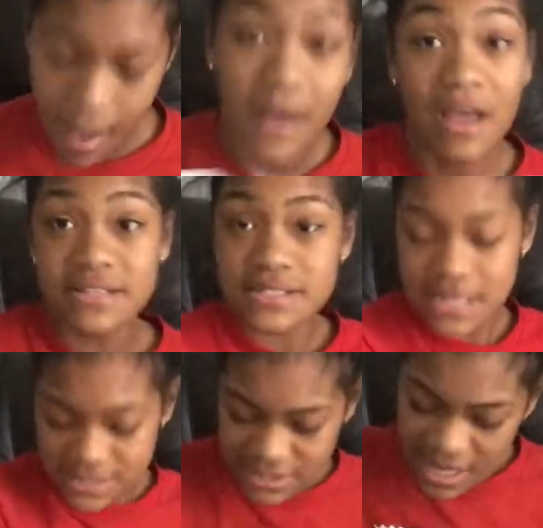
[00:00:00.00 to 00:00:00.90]
Hand
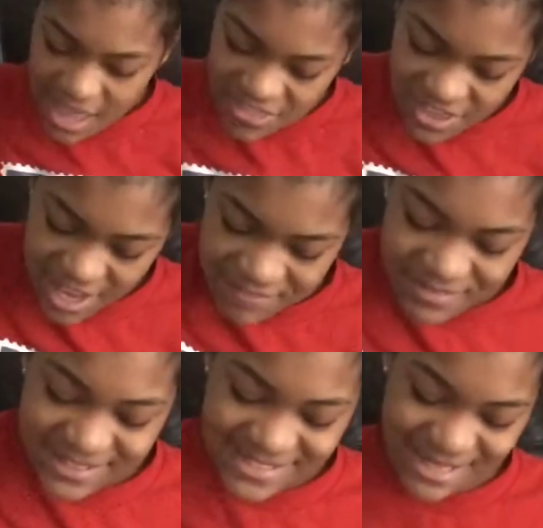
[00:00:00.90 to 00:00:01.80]
sanitizer. They gave
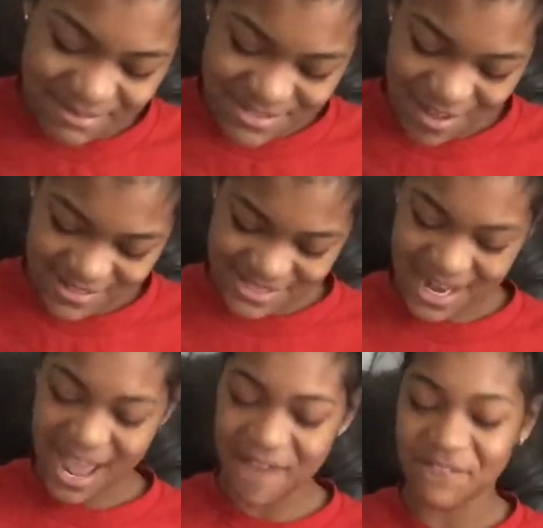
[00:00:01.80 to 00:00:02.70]
me the same socks that
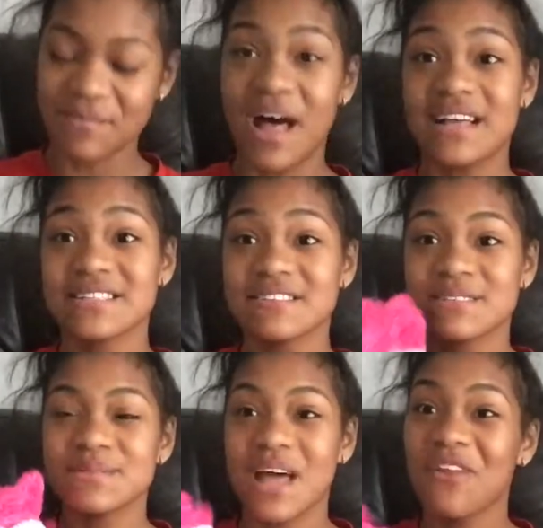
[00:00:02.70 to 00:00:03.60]
I had from last
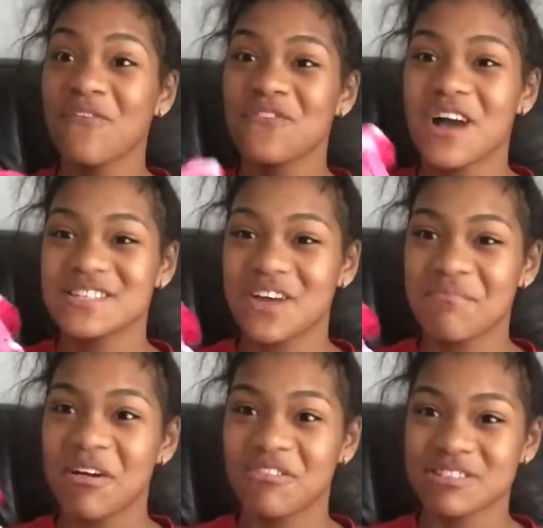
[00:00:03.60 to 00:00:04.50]
Christmas. I don't know if you guys saw
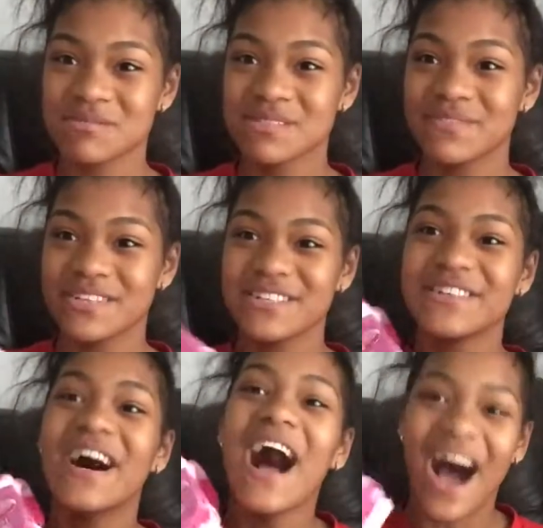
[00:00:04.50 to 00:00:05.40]
my Christmas
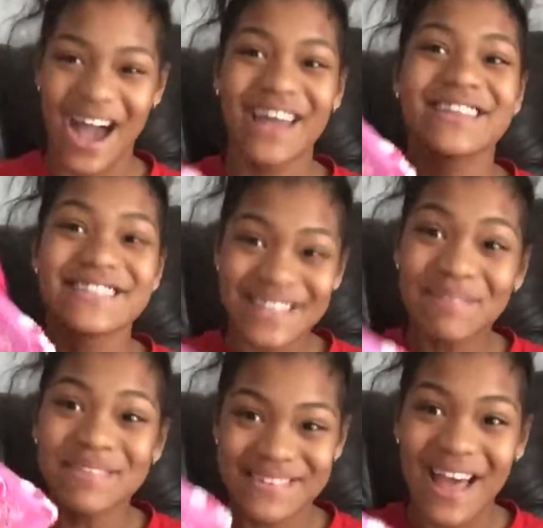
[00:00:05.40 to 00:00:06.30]
video. I had the
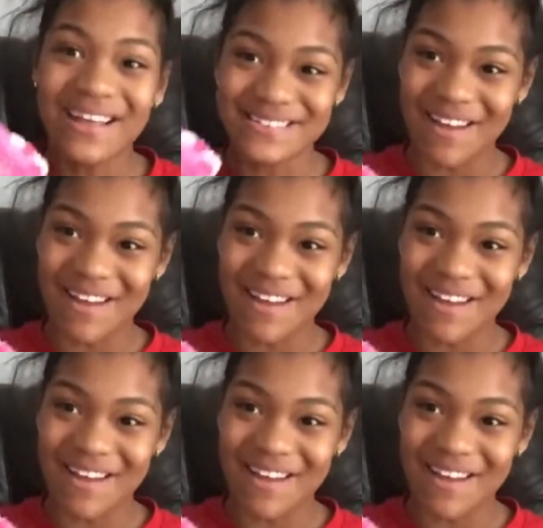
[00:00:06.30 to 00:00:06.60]
same exact